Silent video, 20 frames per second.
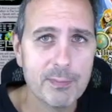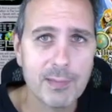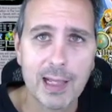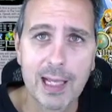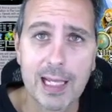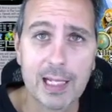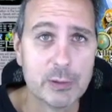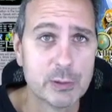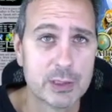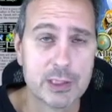
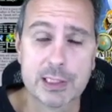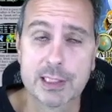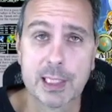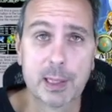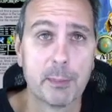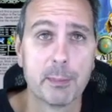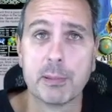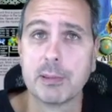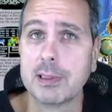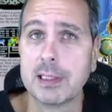It was just a
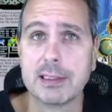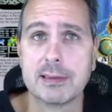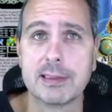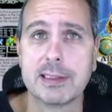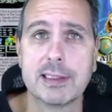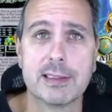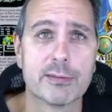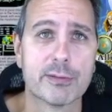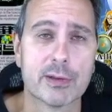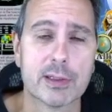completely
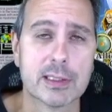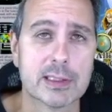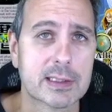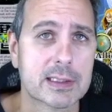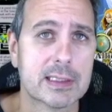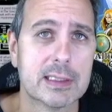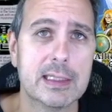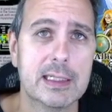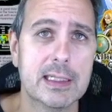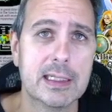
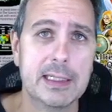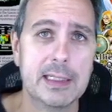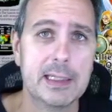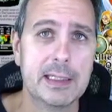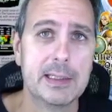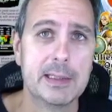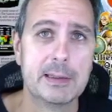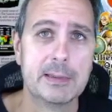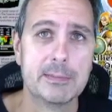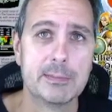different
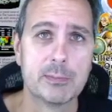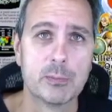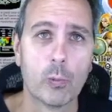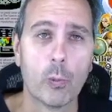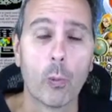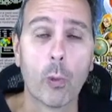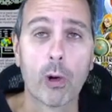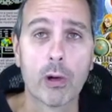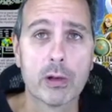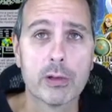
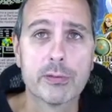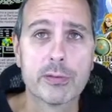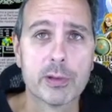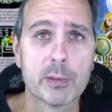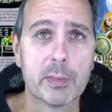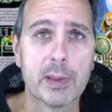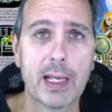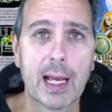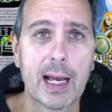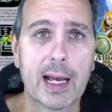world for
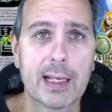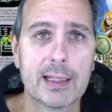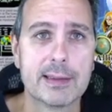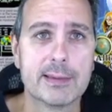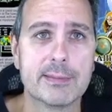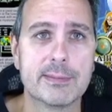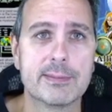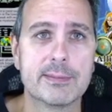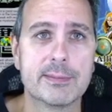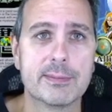me.
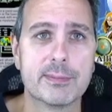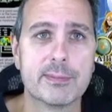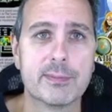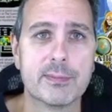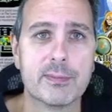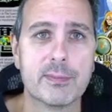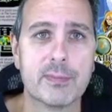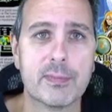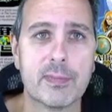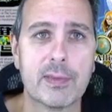I
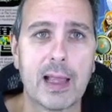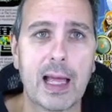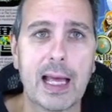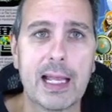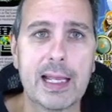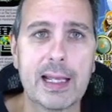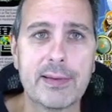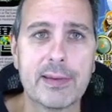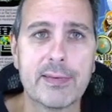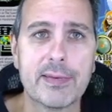
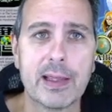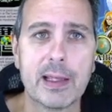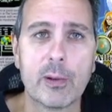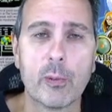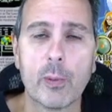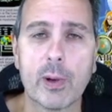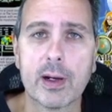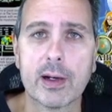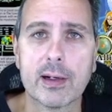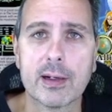had the thing
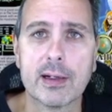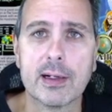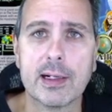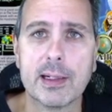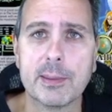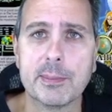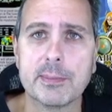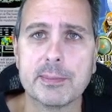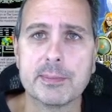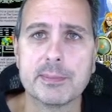where
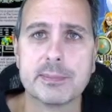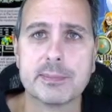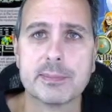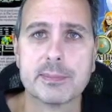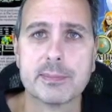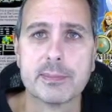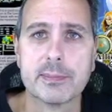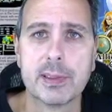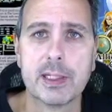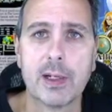
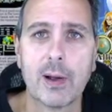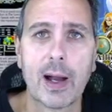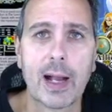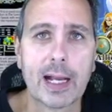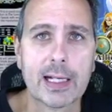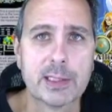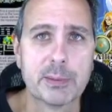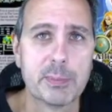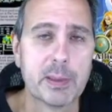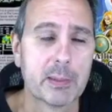I
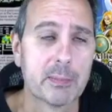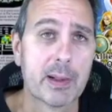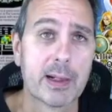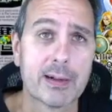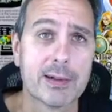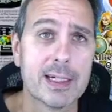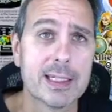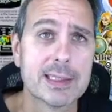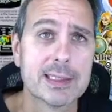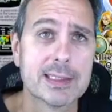got to pick my
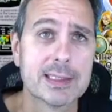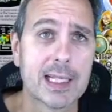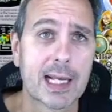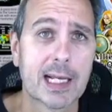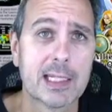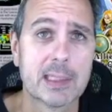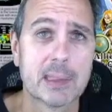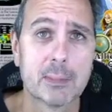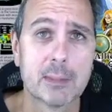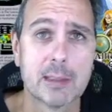classes, I
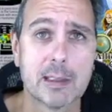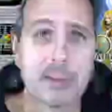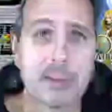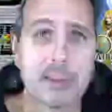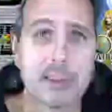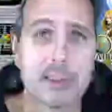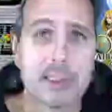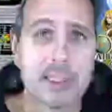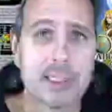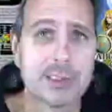got to pick my
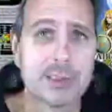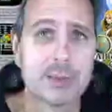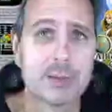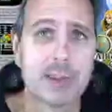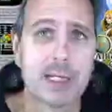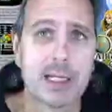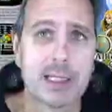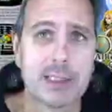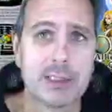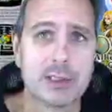schedule,
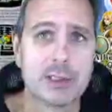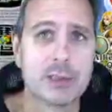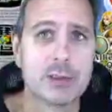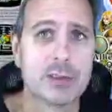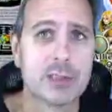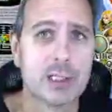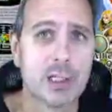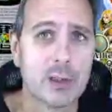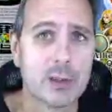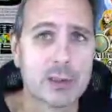I could choose
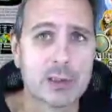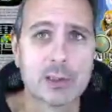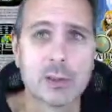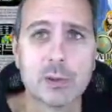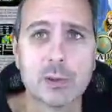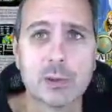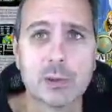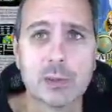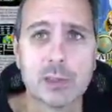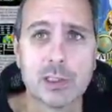to go to
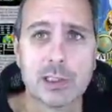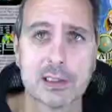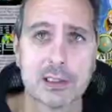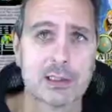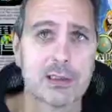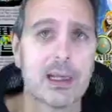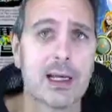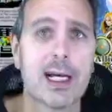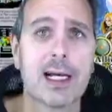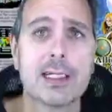school or a
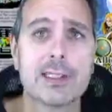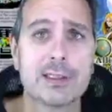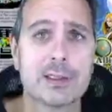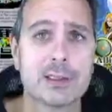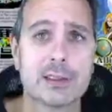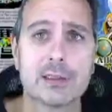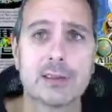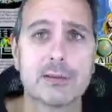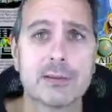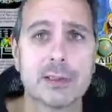class
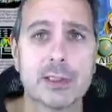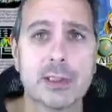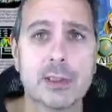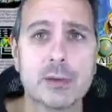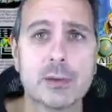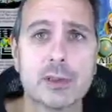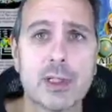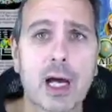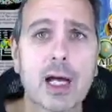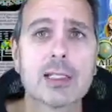or
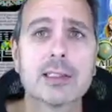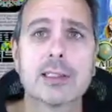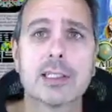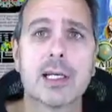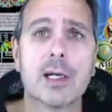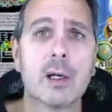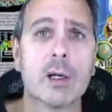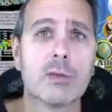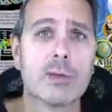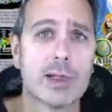choose not to
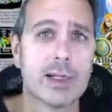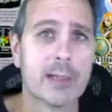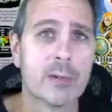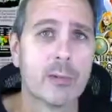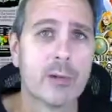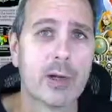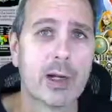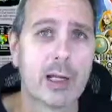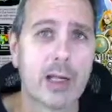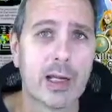go if I didn't
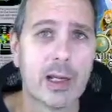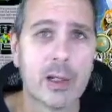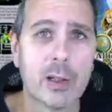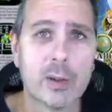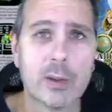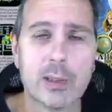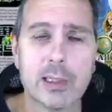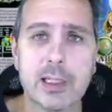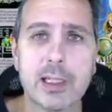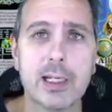want to
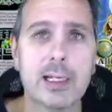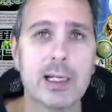go, and